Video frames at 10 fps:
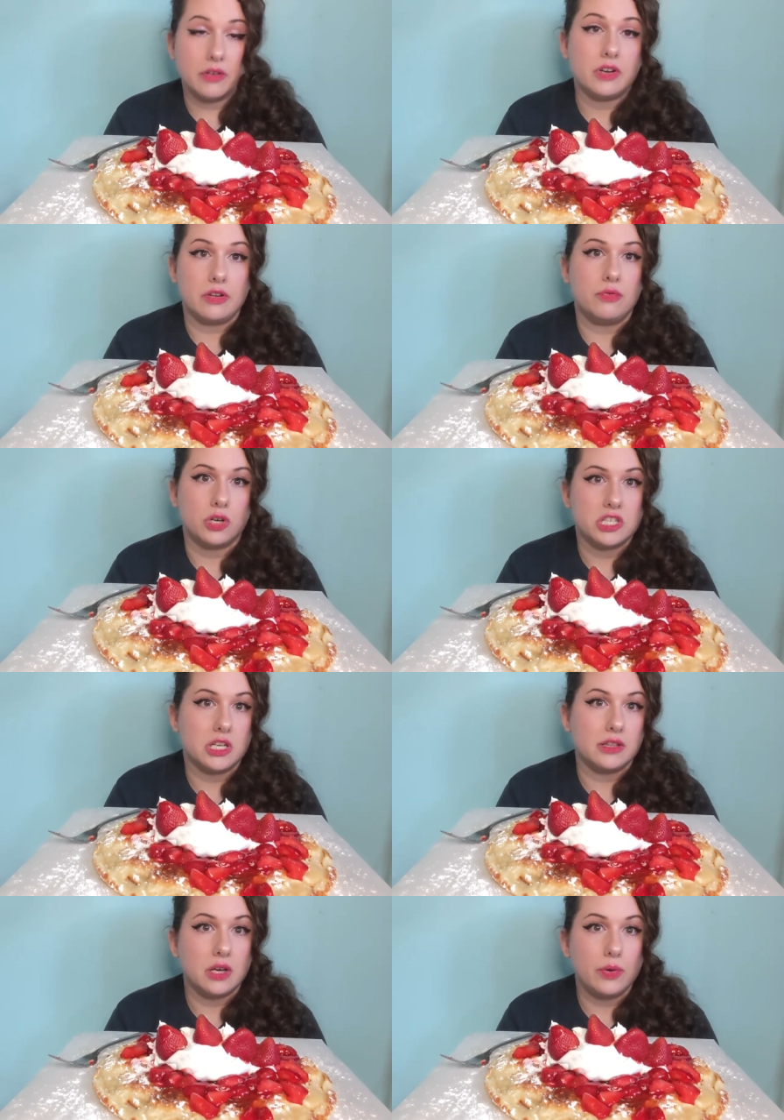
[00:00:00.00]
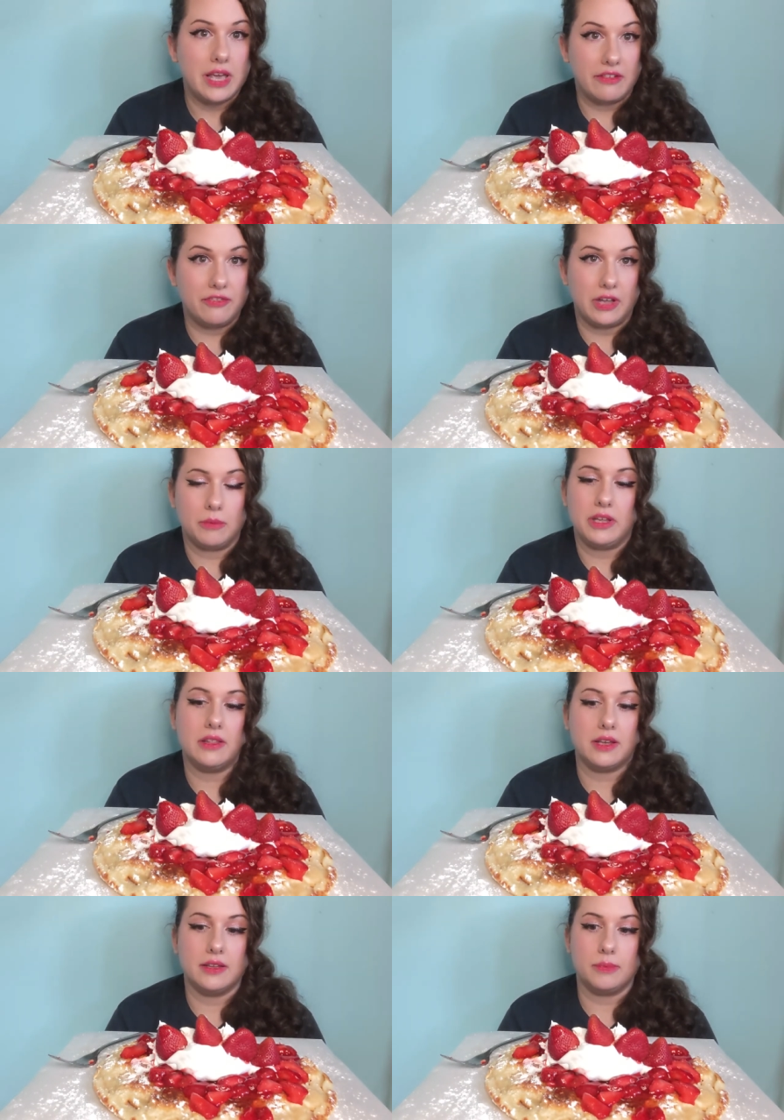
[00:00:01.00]
very fortunate that we have family
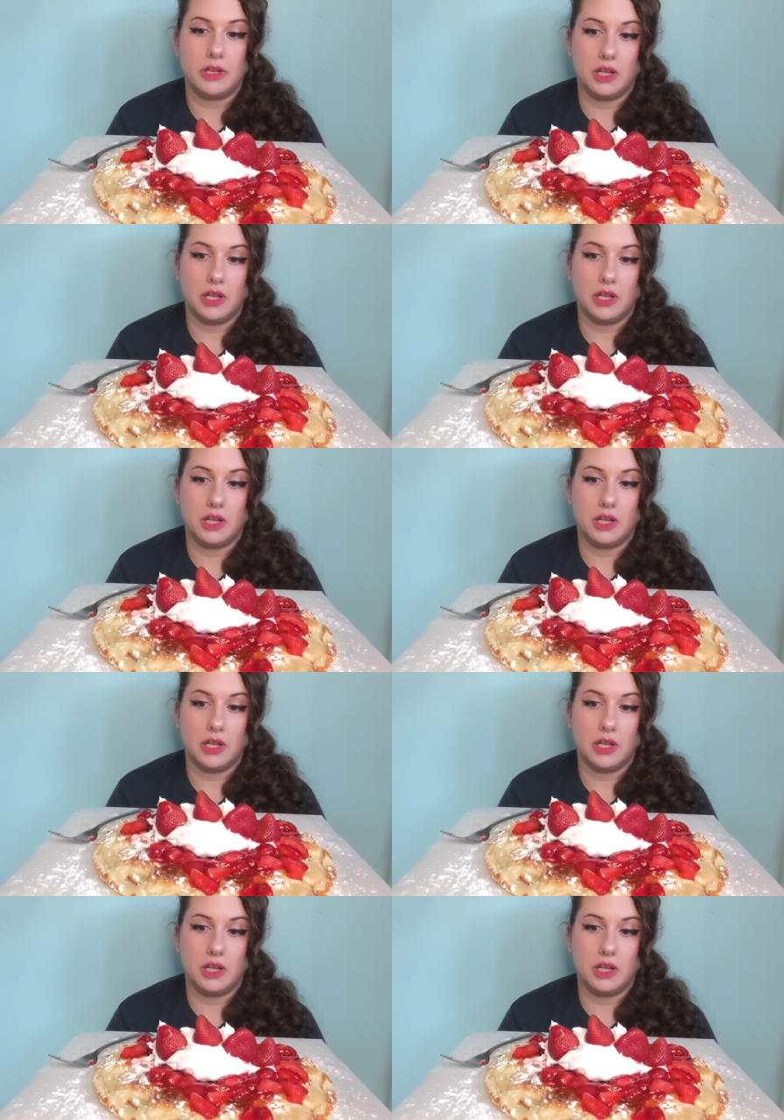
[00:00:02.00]
that has been